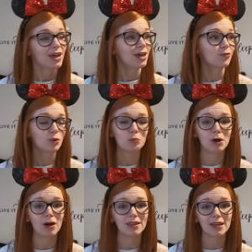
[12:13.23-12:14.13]
If we
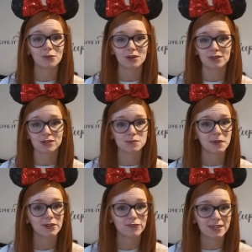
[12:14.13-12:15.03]
brought like one of those
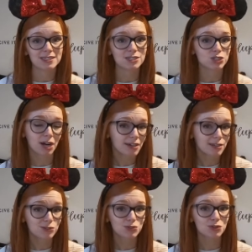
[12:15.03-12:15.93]
big fancy
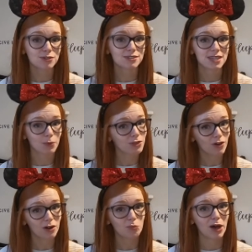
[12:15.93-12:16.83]
jogging strollers that we
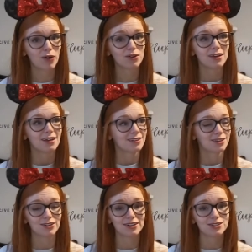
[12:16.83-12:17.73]
thought about,
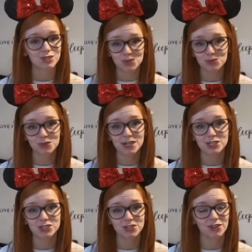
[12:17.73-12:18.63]
they're like
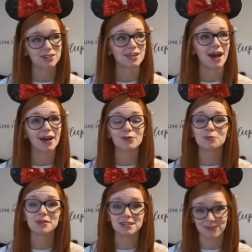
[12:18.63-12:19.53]
$200-300. I would
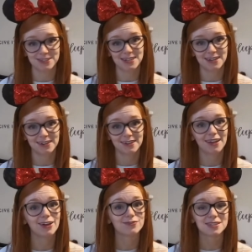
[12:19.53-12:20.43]
be devastated
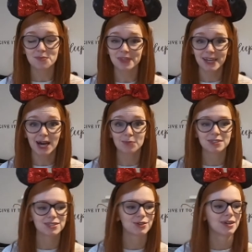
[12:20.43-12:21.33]
if something
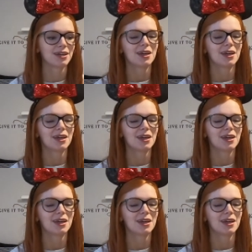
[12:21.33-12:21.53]
happened to it.